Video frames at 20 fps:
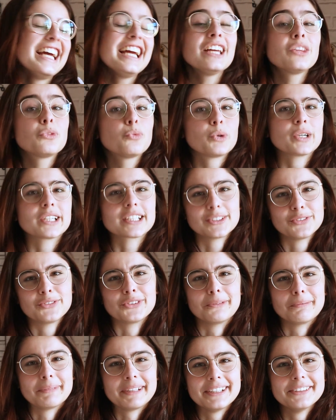It works
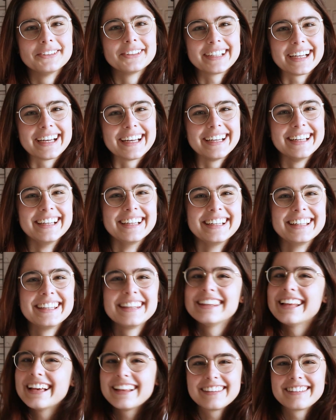for me,
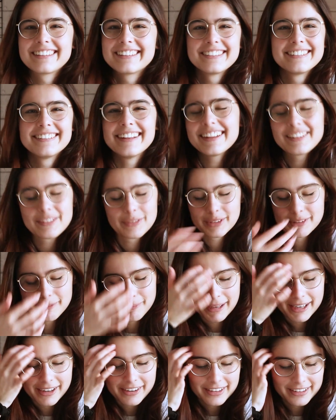okay? That's what
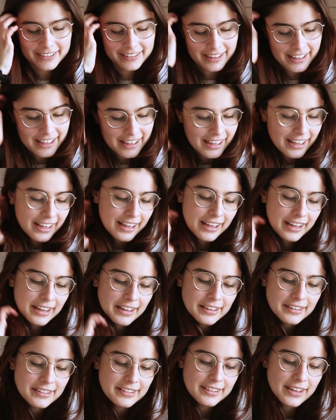matters.
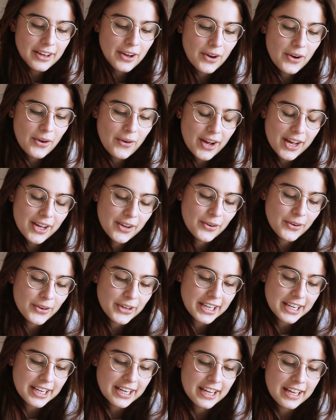So I
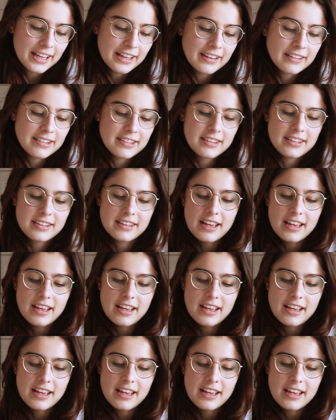organized,